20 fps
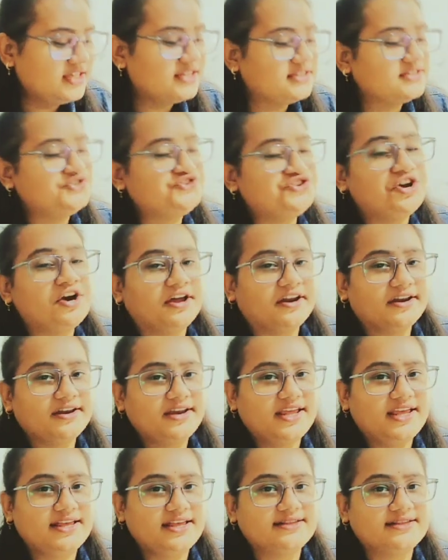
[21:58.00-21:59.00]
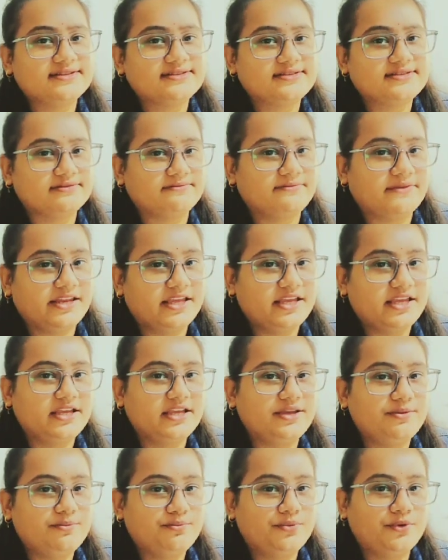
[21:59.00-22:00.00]
journey is
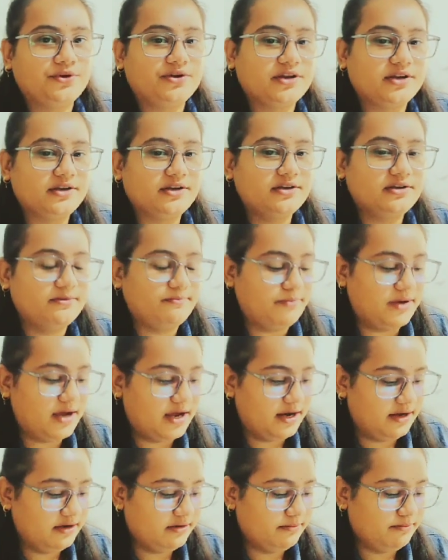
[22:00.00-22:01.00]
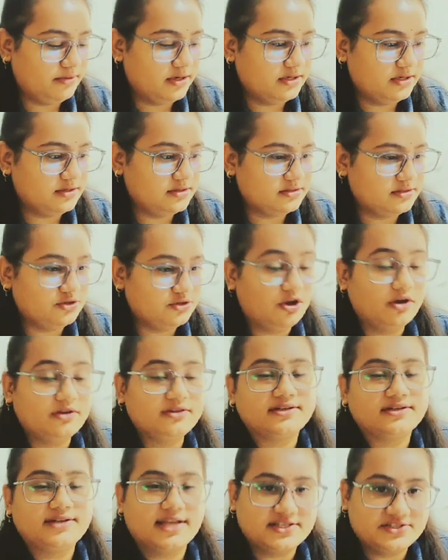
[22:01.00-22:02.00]
very important part, but not
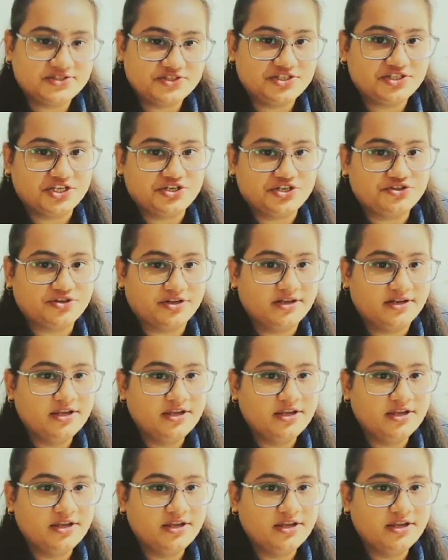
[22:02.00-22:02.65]
the destination.